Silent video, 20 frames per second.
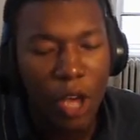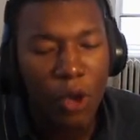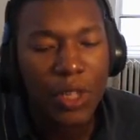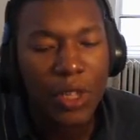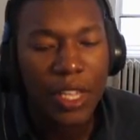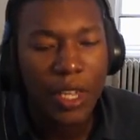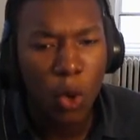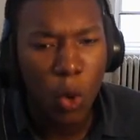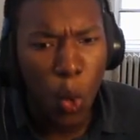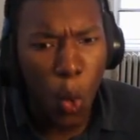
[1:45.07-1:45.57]
I
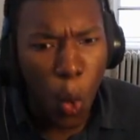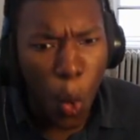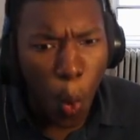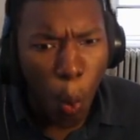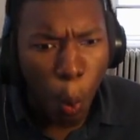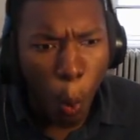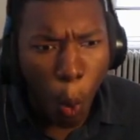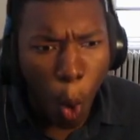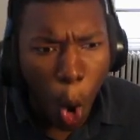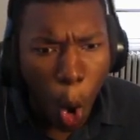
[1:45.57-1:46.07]
only
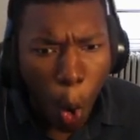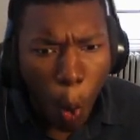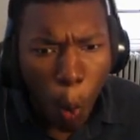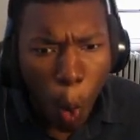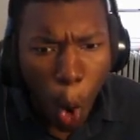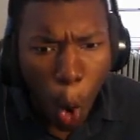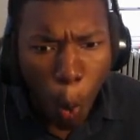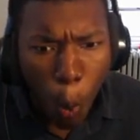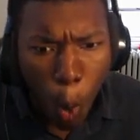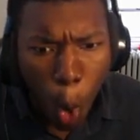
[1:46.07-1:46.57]
ooh whoa
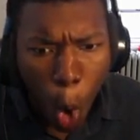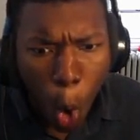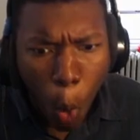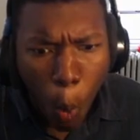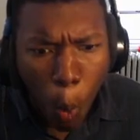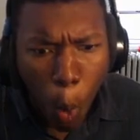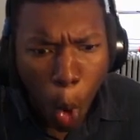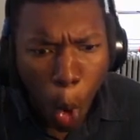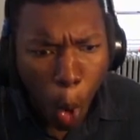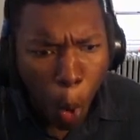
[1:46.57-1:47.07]
whoa
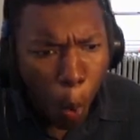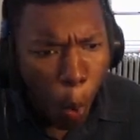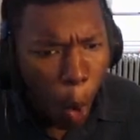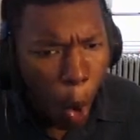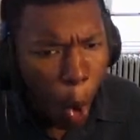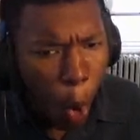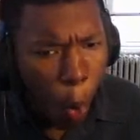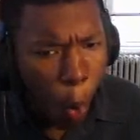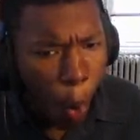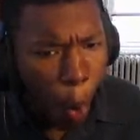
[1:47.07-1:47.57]
whoa whoa
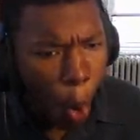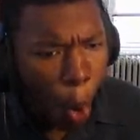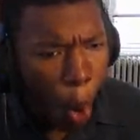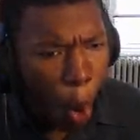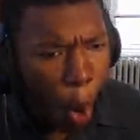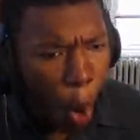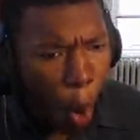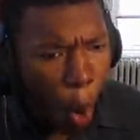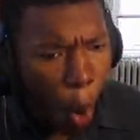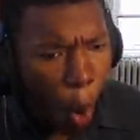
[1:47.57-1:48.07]
whoa. This is
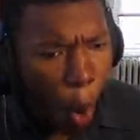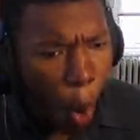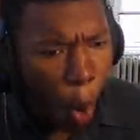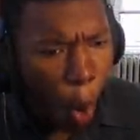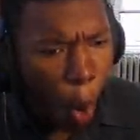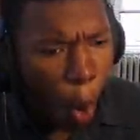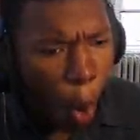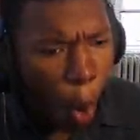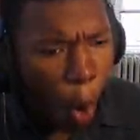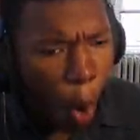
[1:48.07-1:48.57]

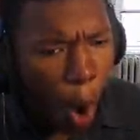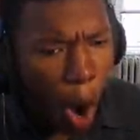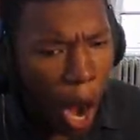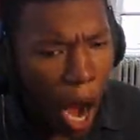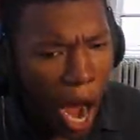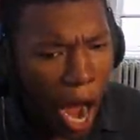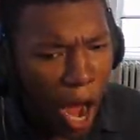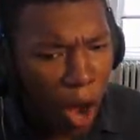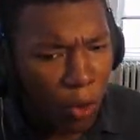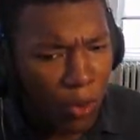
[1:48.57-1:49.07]
invisible.
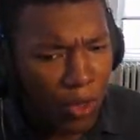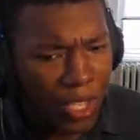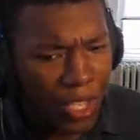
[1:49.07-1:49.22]
I